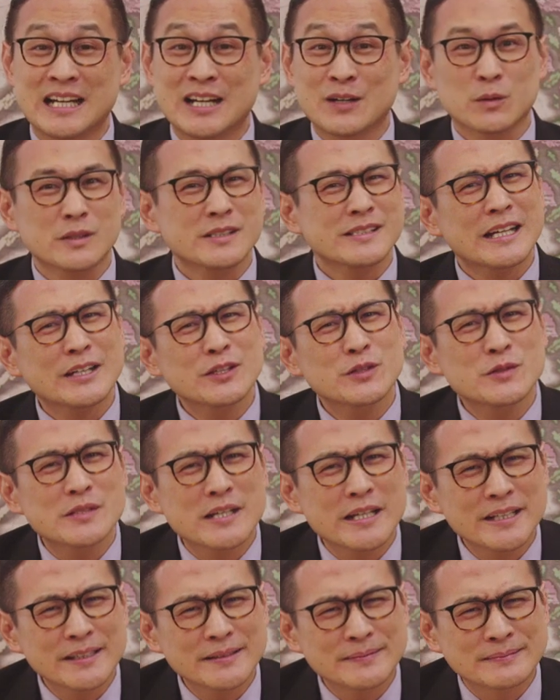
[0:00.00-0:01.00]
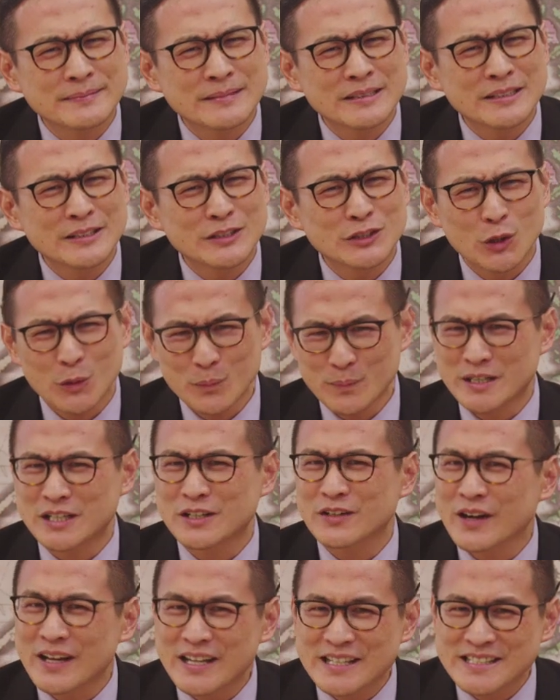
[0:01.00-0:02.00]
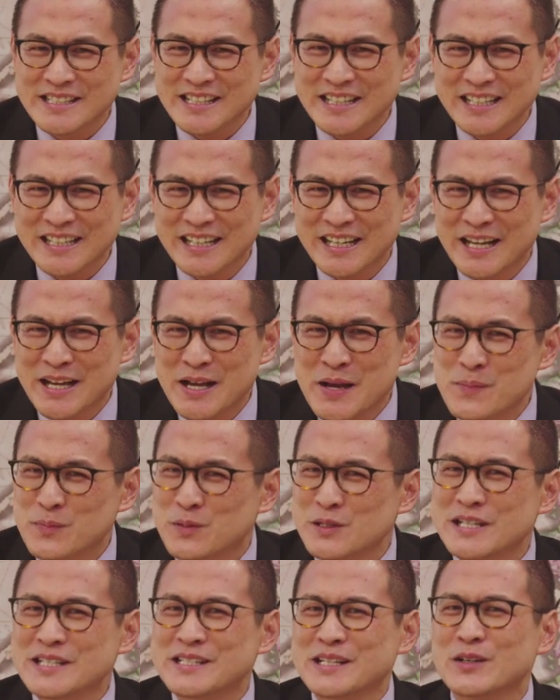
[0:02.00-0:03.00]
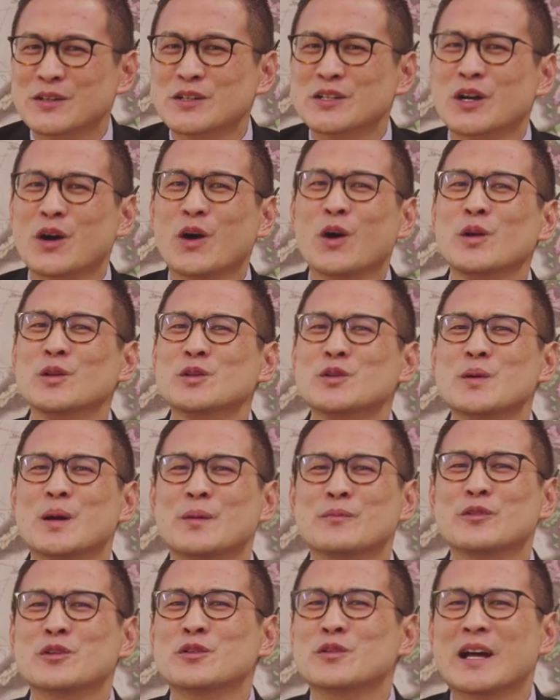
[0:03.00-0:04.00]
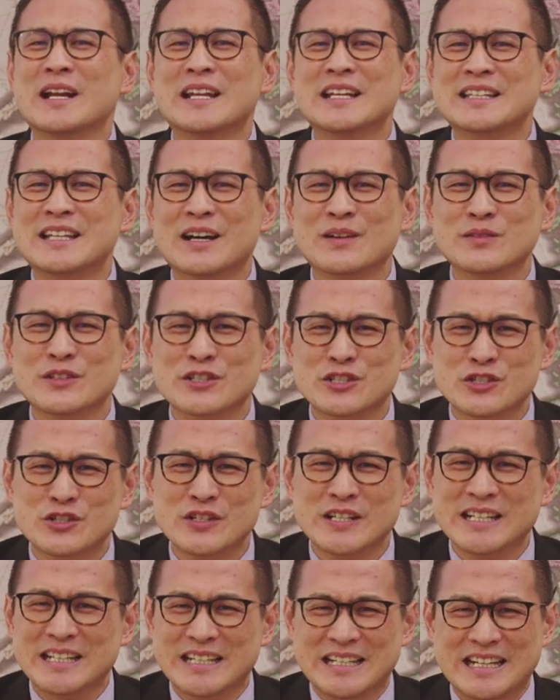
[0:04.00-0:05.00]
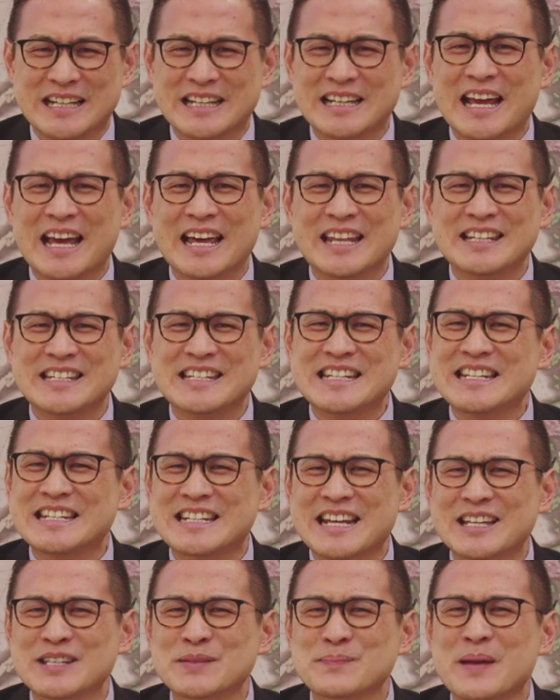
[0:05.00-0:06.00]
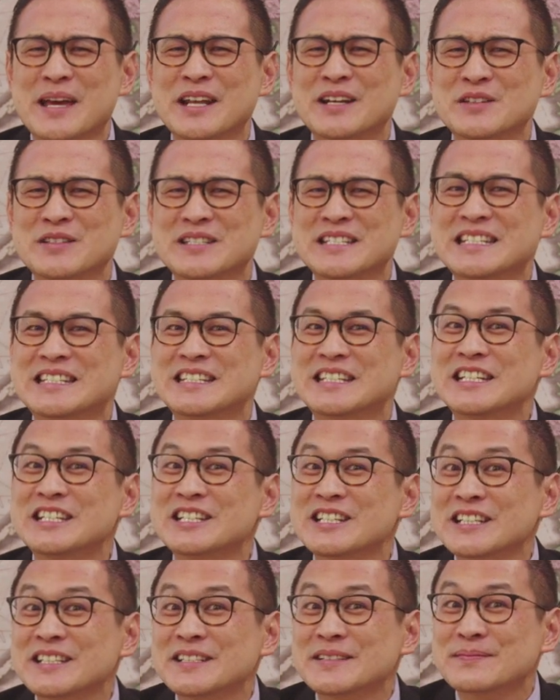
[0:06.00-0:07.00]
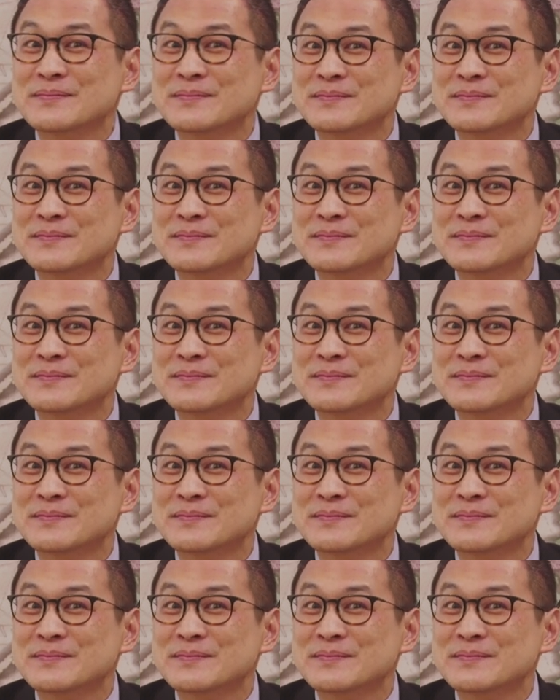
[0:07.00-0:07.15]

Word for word: What's that you say? Don't be crazy? Police aren't going to call you up for running down the street in an anti death penalty t shirt?